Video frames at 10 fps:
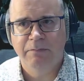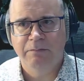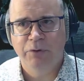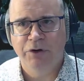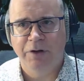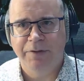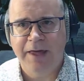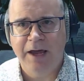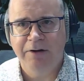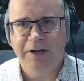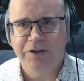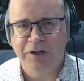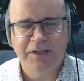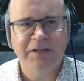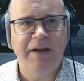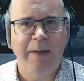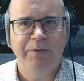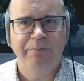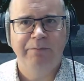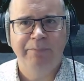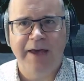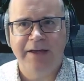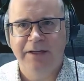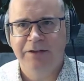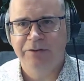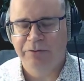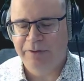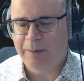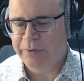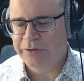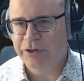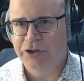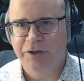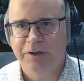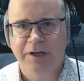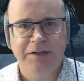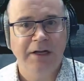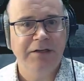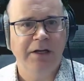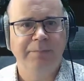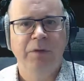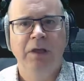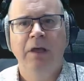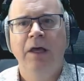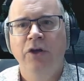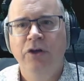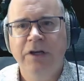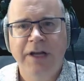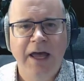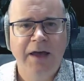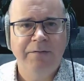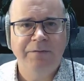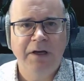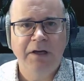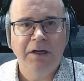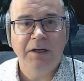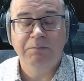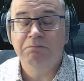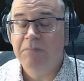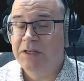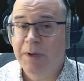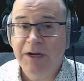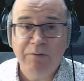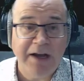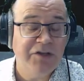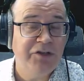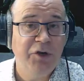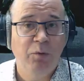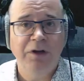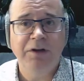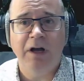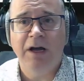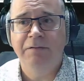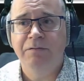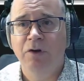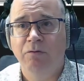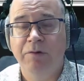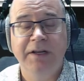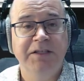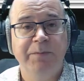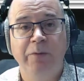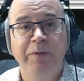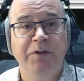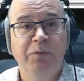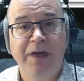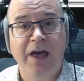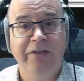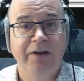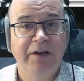put it over there, it's going to snap back into that position nice and easily. You can have as many racks as you want. I've not really experimented with the other